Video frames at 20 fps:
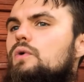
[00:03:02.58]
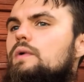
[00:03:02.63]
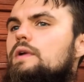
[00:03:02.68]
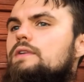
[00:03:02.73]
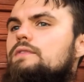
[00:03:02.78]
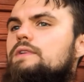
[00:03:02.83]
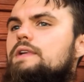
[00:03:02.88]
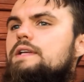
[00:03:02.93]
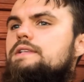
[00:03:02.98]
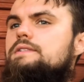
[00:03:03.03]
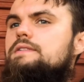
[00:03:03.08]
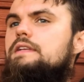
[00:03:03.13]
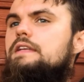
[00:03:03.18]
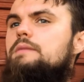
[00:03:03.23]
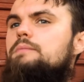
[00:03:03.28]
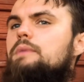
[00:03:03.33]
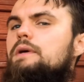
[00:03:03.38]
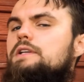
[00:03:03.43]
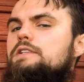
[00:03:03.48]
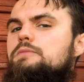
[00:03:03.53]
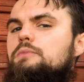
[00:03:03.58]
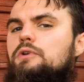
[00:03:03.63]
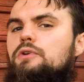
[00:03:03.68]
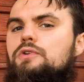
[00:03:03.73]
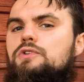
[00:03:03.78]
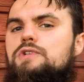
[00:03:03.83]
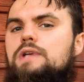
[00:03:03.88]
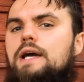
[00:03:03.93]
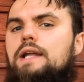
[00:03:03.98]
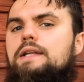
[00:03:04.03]
even as deep as
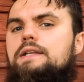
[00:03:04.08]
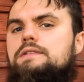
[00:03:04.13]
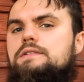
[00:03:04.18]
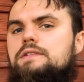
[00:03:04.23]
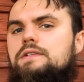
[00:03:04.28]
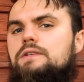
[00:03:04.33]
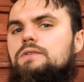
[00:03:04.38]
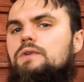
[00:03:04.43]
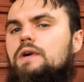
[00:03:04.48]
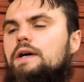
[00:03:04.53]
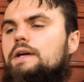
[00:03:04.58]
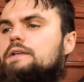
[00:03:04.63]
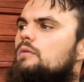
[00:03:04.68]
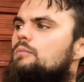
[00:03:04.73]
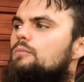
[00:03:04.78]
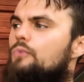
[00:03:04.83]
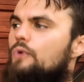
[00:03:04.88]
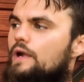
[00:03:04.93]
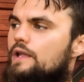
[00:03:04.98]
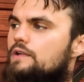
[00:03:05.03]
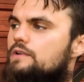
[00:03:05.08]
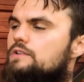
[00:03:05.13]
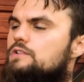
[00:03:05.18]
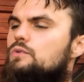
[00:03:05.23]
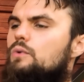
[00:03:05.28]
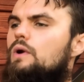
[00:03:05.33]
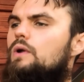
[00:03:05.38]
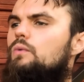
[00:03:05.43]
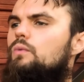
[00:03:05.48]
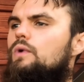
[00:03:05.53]
spirituality, right? Prayer is
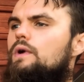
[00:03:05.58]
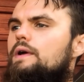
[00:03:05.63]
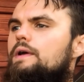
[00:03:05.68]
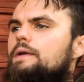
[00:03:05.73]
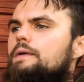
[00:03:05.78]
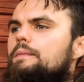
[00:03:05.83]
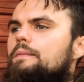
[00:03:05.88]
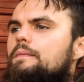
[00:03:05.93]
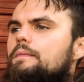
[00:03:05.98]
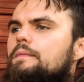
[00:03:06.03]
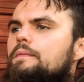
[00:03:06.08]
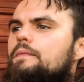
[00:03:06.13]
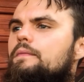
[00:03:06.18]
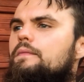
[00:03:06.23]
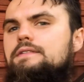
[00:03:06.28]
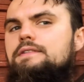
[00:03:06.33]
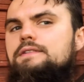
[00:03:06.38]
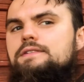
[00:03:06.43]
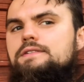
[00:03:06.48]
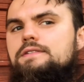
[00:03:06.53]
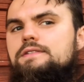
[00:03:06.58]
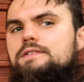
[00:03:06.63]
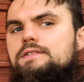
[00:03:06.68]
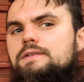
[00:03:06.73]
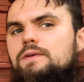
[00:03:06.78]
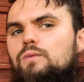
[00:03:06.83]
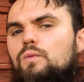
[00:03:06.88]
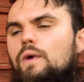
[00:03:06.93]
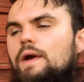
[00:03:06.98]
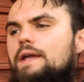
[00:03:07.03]
one way. This is
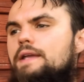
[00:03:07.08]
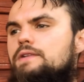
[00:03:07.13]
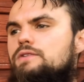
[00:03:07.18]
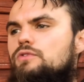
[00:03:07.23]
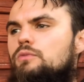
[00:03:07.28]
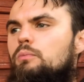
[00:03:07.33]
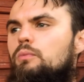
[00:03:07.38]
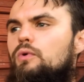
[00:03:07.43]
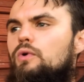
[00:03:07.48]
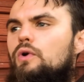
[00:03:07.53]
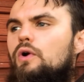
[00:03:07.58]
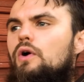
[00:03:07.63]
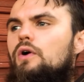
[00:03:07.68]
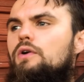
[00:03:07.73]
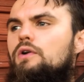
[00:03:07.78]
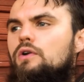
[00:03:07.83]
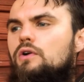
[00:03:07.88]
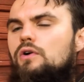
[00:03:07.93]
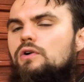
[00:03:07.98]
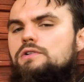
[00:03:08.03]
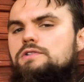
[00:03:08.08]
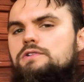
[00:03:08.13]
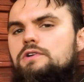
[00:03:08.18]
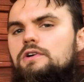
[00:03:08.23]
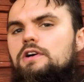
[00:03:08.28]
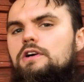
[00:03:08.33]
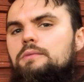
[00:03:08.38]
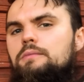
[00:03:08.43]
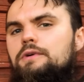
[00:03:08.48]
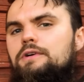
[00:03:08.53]
a way to put on God's
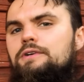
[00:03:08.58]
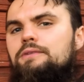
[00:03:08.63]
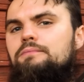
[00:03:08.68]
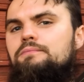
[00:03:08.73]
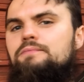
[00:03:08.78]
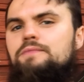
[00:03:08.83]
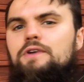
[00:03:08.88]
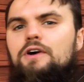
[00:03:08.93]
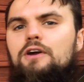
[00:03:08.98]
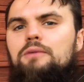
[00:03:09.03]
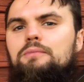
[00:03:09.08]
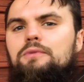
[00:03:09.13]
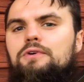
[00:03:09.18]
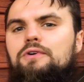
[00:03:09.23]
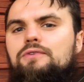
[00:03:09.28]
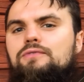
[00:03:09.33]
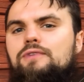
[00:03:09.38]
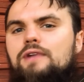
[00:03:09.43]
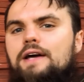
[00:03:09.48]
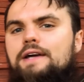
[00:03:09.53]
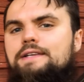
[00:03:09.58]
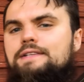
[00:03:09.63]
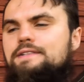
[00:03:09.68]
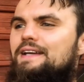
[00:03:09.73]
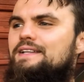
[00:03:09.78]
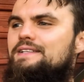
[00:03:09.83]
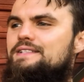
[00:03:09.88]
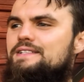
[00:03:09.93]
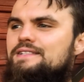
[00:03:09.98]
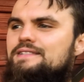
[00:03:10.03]
armor, the armor of light.
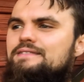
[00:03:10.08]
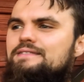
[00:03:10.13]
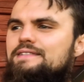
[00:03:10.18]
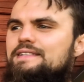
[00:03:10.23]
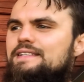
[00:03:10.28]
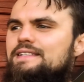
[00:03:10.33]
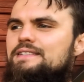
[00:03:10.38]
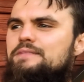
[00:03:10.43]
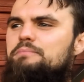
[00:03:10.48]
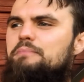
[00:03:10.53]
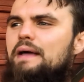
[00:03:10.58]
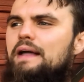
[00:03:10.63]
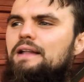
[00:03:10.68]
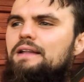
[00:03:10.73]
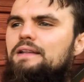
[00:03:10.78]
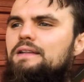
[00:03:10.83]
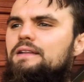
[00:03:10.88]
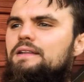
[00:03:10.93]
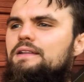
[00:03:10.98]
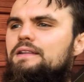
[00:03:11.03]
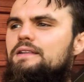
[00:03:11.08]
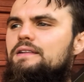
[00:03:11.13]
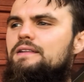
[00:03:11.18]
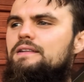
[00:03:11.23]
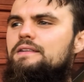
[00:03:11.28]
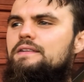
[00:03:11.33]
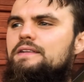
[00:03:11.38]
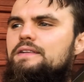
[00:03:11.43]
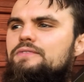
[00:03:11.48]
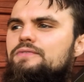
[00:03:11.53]
Just dispel
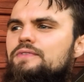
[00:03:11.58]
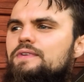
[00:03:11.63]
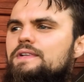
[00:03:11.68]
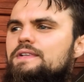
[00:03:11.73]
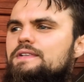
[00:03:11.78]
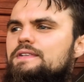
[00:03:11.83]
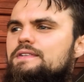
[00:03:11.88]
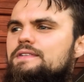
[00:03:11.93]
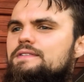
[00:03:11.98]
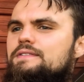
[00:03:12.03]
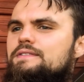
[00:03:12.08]
different